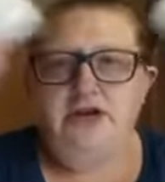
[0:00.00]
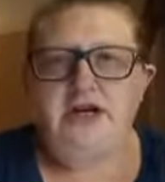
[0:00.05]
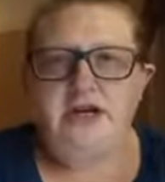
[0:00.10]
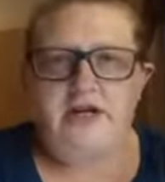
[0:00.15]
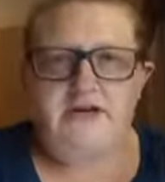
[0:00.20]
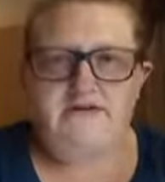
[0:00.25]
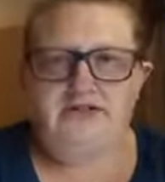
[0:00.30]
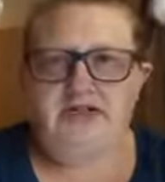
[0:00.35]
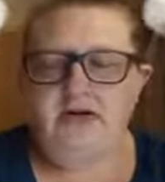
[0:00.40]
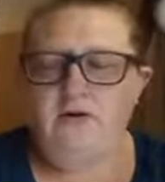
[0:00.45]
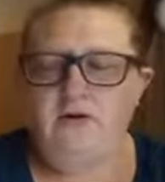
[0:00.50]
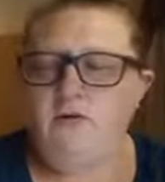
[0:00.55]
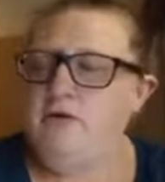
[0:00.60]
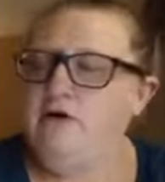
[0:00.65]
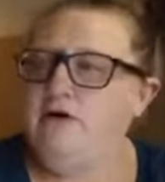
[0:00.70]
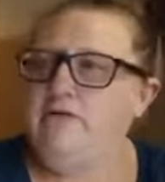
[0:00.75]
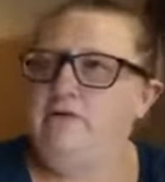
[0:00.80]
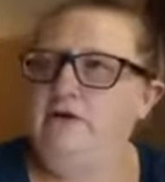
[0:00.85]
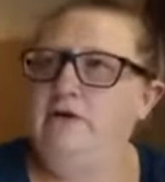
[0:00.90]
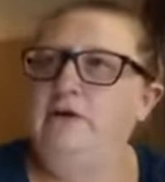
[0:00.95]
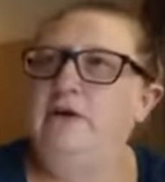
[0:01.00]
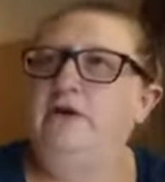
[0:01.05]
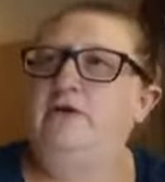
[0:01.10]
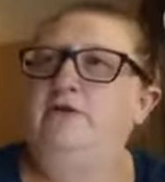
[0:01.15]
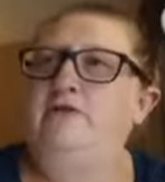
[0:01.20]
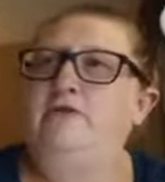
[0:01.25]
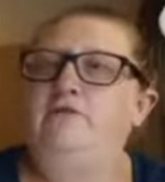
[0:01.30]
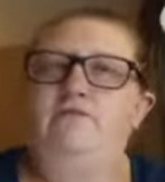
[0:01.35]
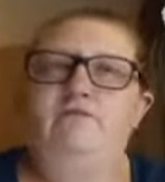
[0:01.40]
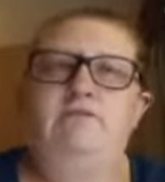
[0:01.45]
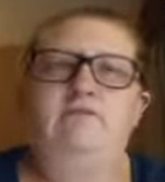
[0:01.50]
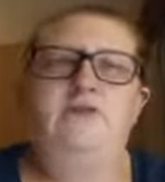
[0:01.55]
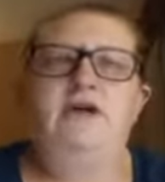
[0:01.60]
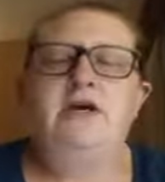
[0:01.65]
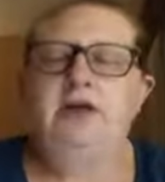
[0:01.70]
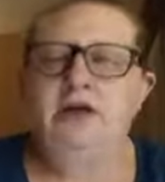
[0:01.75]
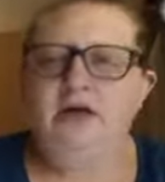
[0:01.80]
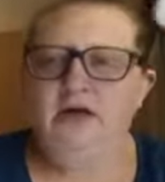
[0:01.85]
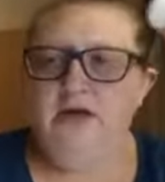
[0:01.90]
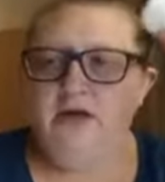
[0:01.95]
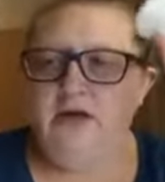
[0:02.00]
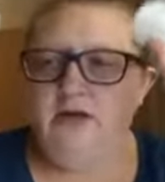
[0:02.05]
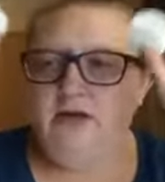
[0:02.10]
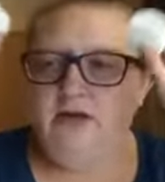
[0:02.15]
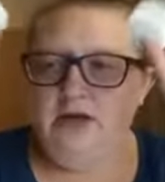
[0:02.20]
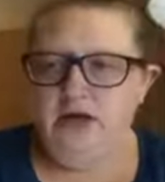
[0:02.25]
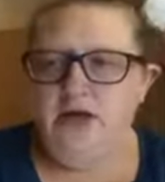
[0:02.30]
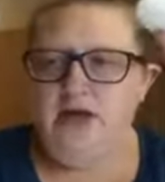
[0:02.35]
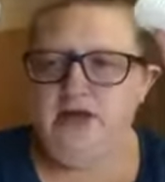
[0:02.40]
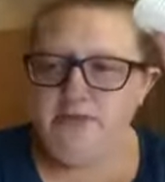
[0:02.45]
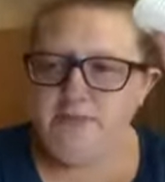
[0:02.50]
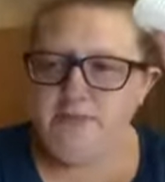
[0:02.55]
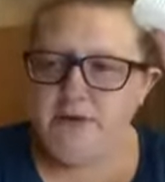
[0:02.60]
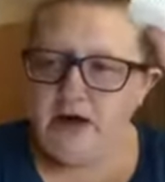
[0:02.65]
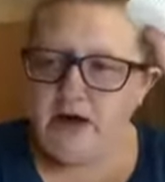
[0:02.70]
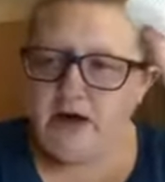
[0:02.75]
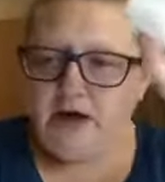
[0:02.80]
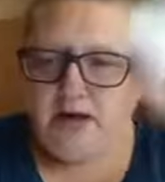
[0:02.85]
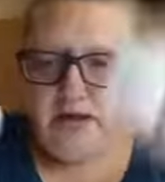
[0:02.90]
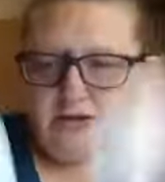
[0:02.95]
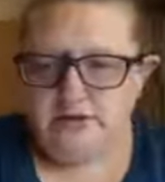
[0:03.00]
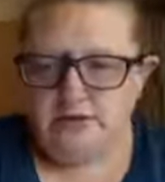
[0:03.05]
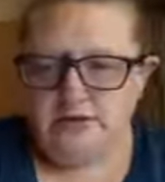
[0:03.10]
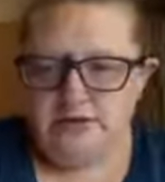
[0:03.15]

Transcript: have scent wherever you go. Each pod